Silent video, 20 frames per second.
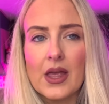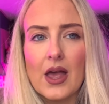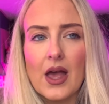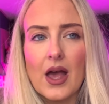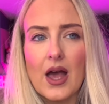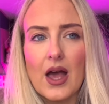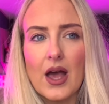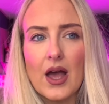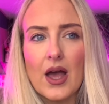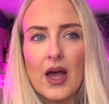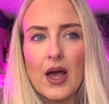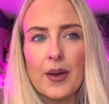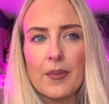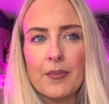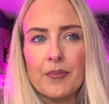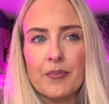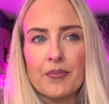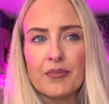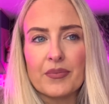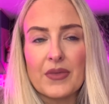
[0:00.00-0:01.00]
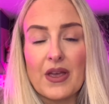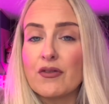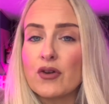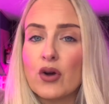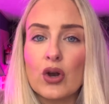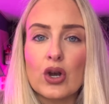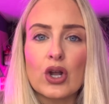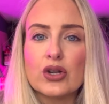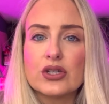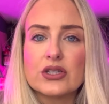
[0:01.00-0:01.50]
um, they've
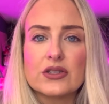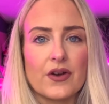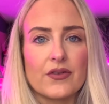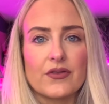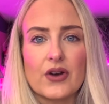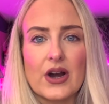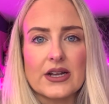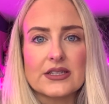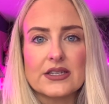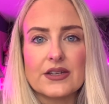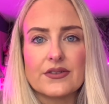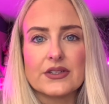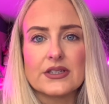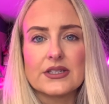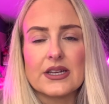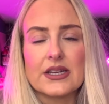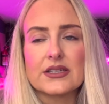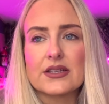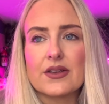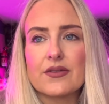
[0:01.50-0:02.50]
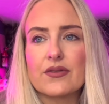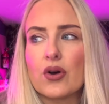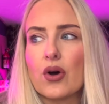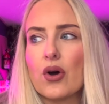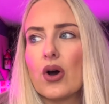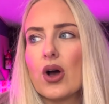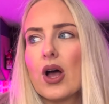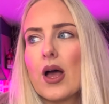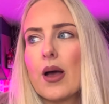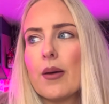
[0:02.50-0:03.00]
got loads of other activities. They've
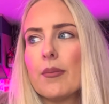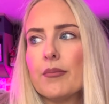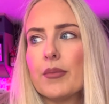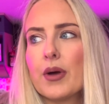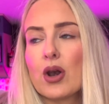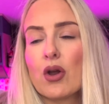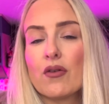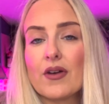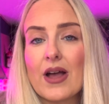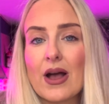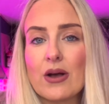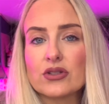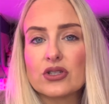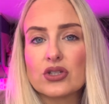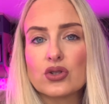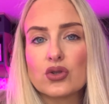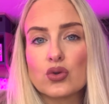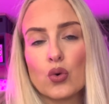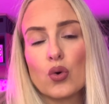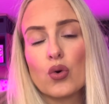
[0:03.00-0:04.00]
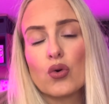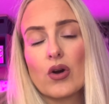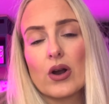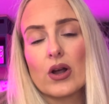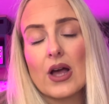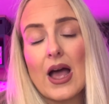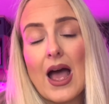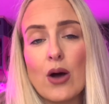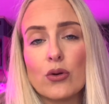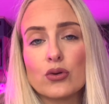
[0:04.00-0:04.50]
got um, a lot of outdoor
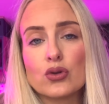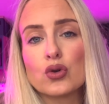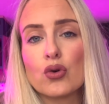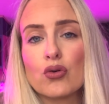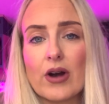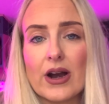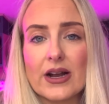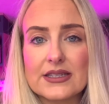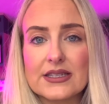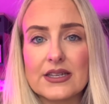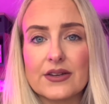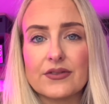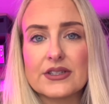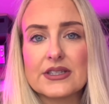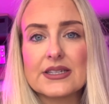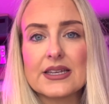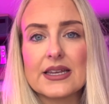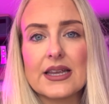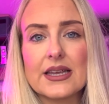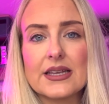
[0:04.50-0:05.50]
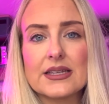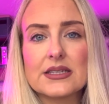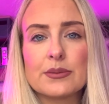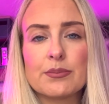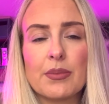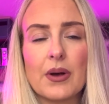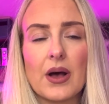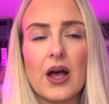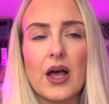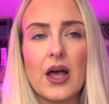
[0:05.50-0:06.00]
outdoor activities,
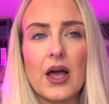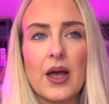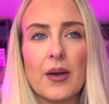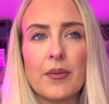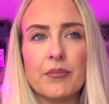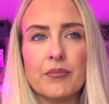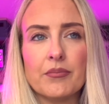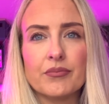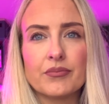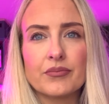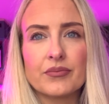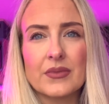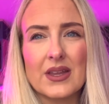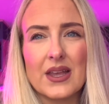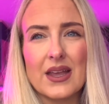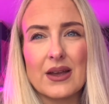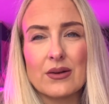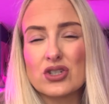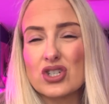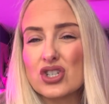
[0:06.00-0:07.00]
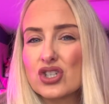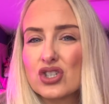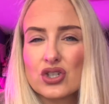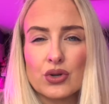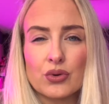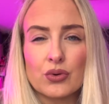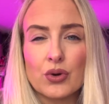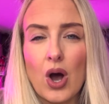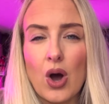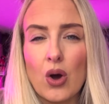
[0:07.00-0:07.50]
but um, it was just
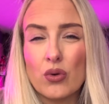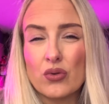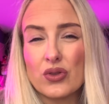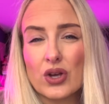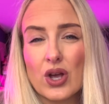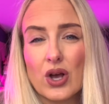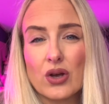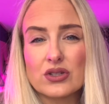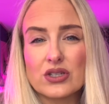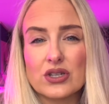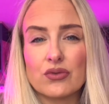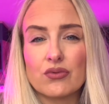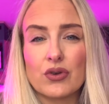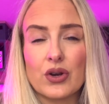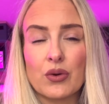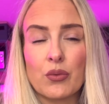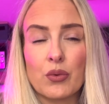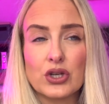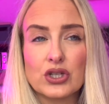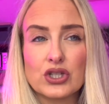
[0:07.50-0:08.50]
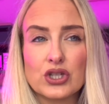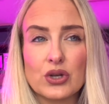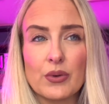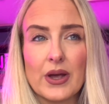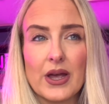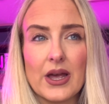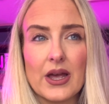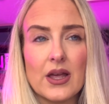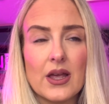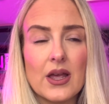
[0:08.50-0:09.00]
too cold. The girls didn't really want to do
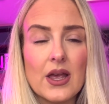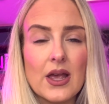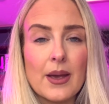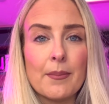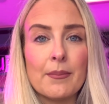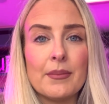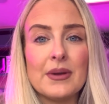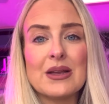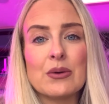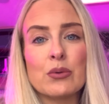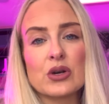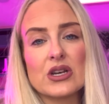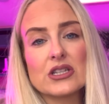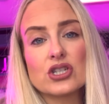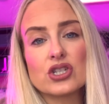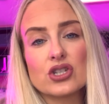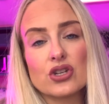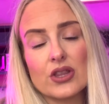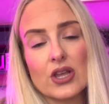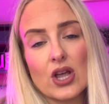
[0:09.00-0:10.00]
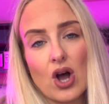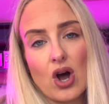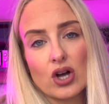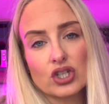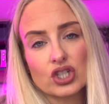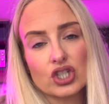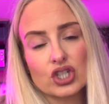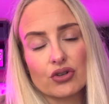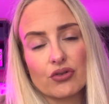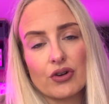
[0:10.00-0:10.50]
it. Millie wanted to do the
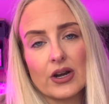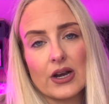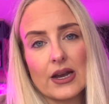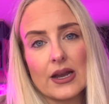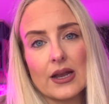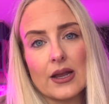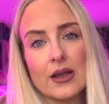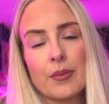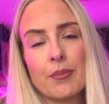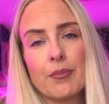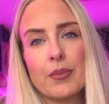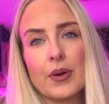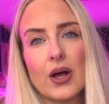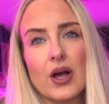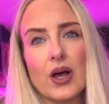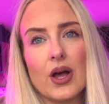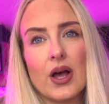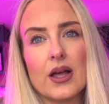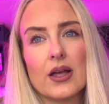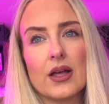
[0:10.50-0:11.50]
archery, but